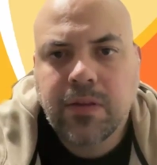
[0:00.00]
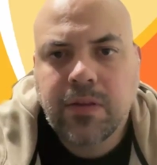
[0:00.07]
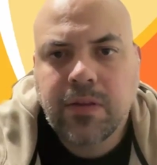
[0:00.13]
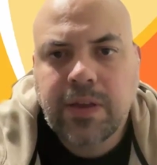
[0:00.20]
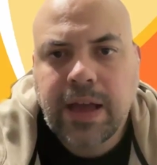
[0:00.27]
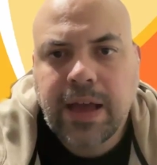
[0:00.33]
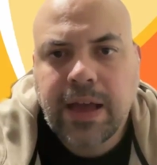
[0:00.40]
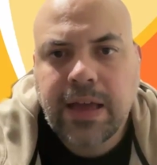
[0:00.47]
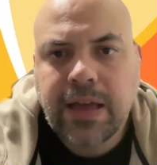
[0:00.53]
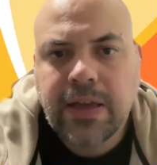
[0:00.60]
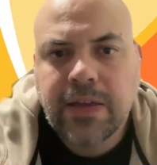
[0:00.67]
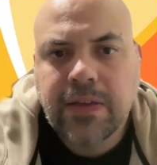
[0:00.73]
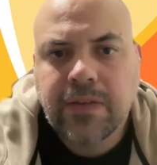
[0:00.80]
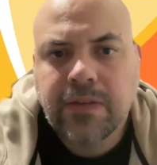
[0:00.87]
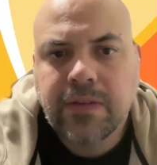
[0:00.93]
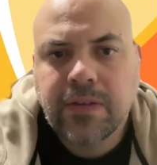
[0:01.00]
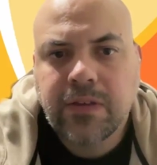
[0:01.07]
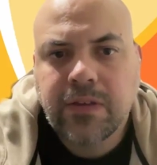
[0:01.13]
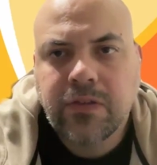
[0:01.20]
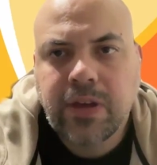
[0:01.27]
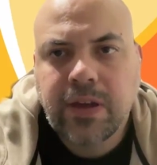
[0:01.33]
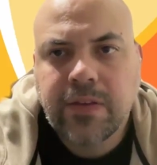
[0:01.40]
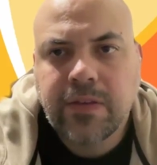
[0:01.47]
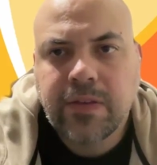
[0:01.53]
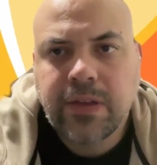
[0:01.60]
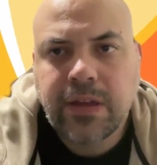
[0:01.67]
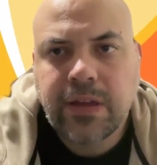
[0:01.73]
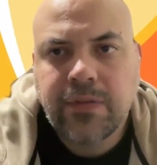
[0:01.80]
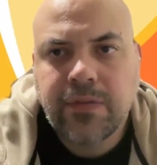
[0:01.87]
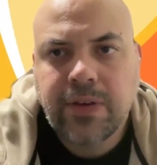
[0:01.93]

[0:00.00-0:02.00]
Sai is suggesting,